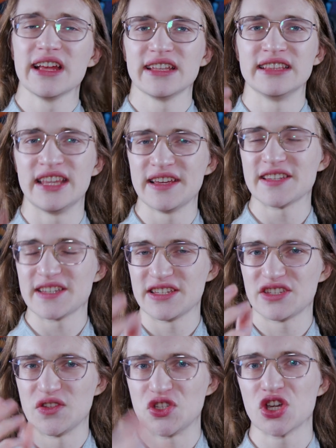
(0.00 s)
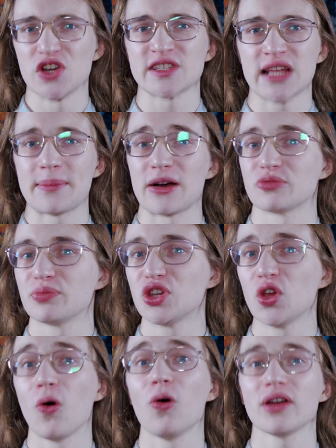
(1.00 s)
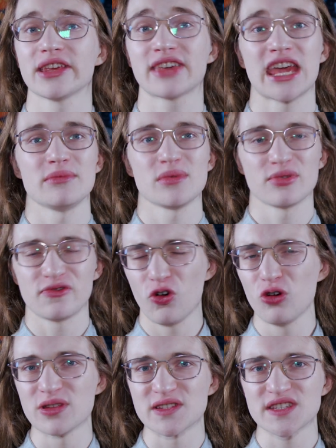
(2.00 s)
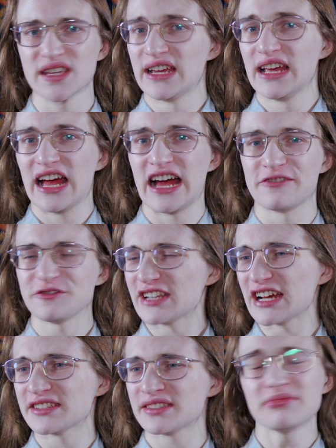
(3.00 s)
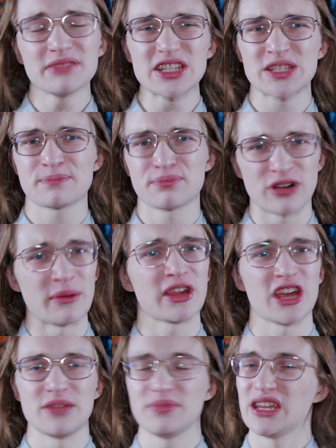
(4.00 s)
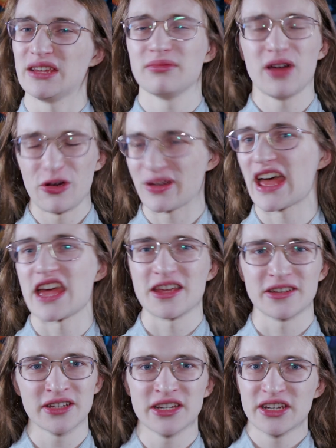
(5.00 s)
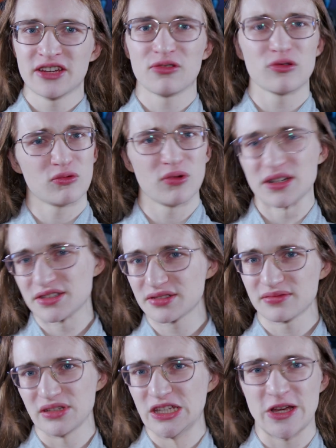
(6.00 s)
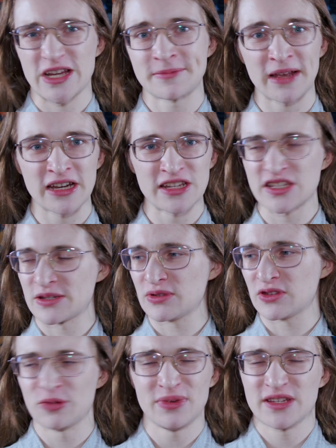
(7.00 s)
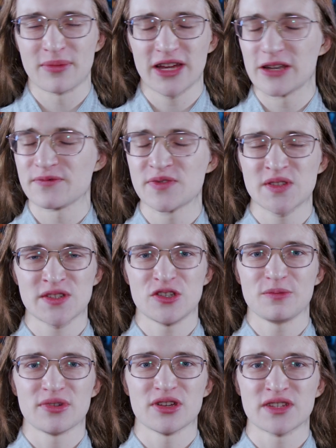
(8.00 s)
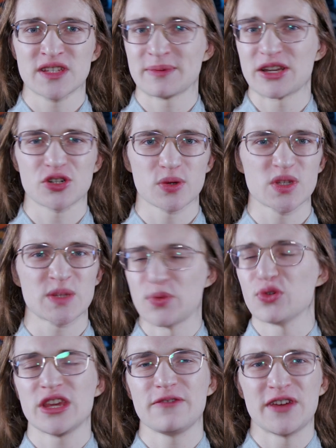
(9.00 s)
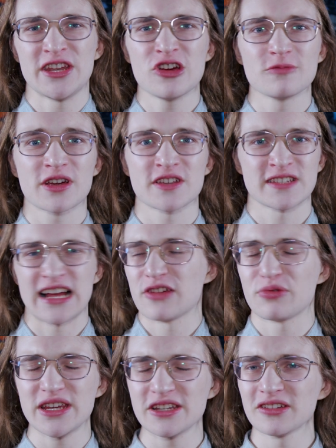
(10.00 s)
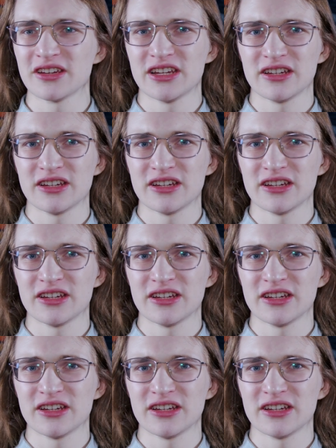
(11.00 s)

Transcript: This is just about pure gaming performance, and for that, it's probably going to be okay. What? You expected this to be some kind of super special spooky video because Halloween?